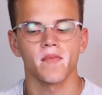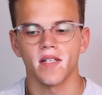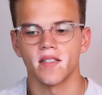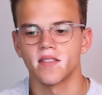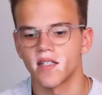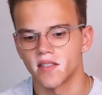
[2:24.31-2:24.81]

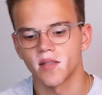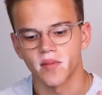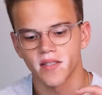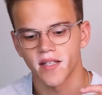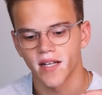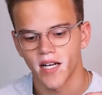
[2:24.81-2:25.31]
It's not
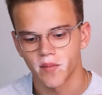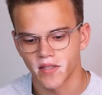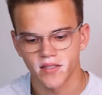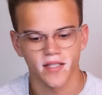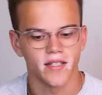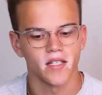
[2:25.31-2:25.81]
something that I'm
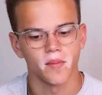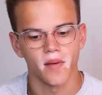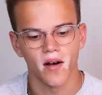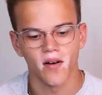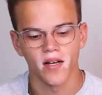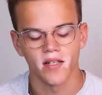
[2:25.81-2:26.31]
excited
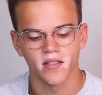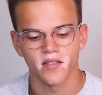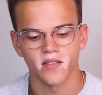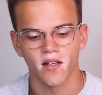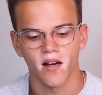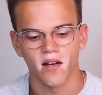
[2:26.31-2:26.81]
about, and
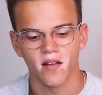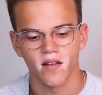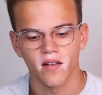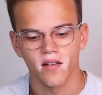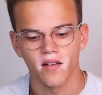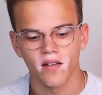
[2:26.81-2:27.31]
it's
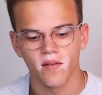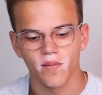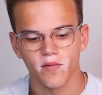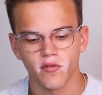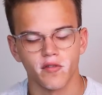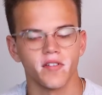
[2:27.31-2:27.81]
not
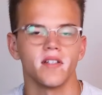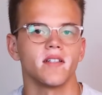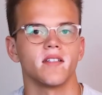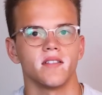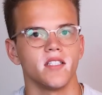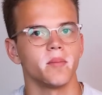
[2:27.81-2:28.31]

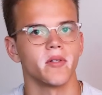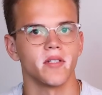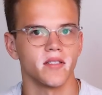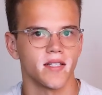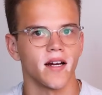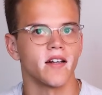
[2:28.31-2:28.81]
fulfilling the deeper
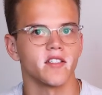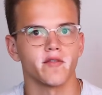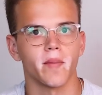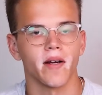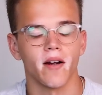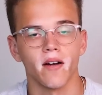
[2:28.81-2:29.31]
desires of
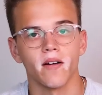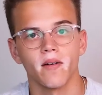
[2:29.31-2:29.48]
my heart.